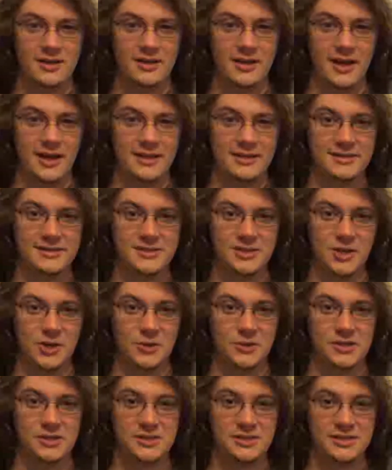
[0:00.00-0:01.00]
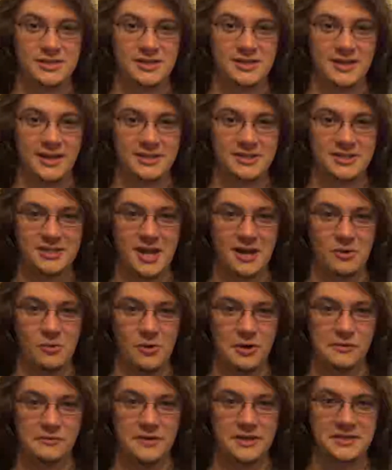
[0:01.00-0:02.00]
and so I just kind of
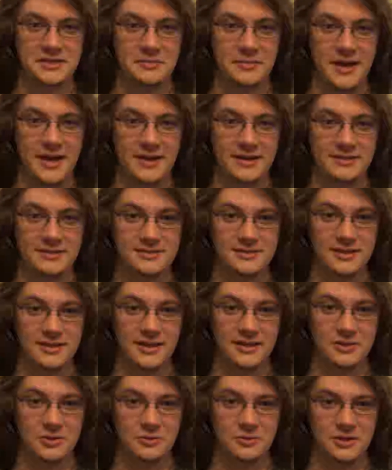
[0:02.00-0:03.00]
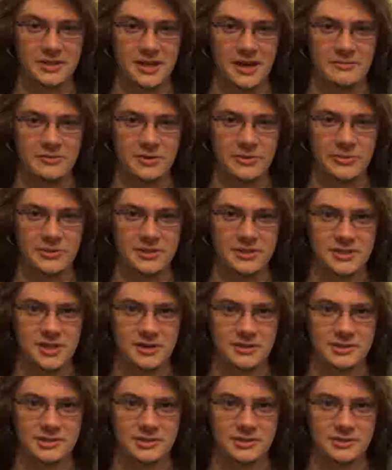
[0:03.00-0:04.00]
want to vent about it, and I don't really have anyone to
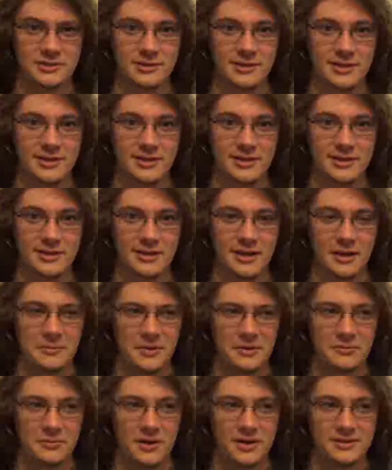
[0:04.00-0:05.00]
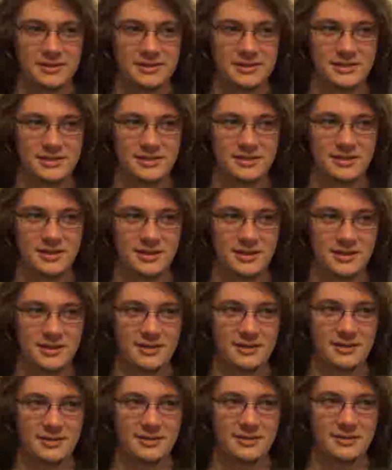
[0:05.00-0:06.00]
talk to, and my friends
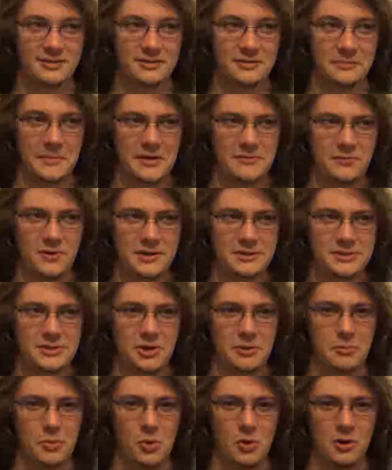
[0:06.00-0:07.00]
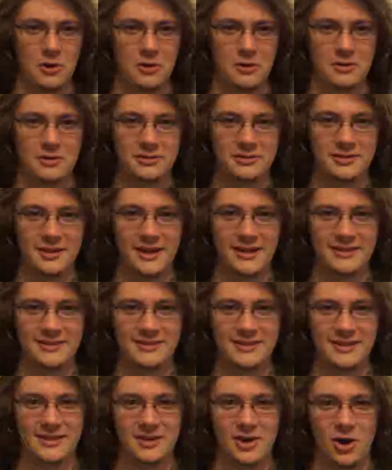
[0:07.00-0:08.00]
are more like
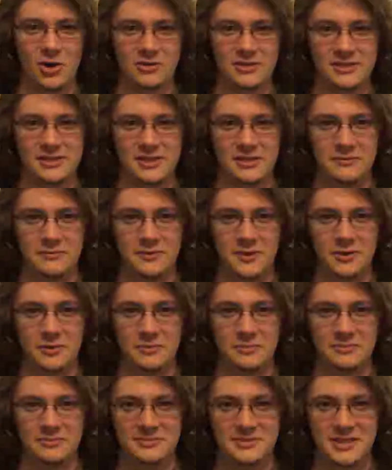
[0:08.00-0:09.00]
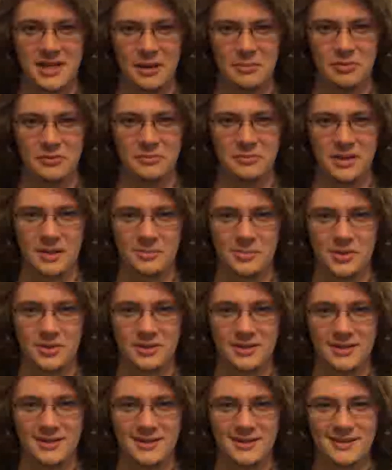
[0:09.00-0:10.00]
the artsy film type of
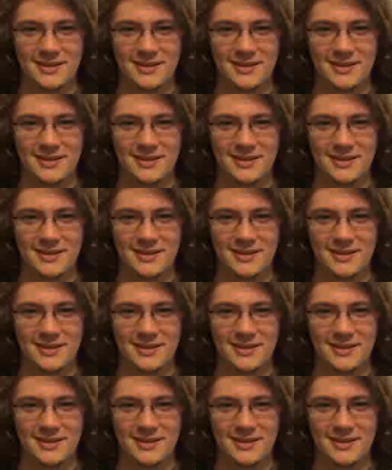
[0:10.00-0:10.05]
people.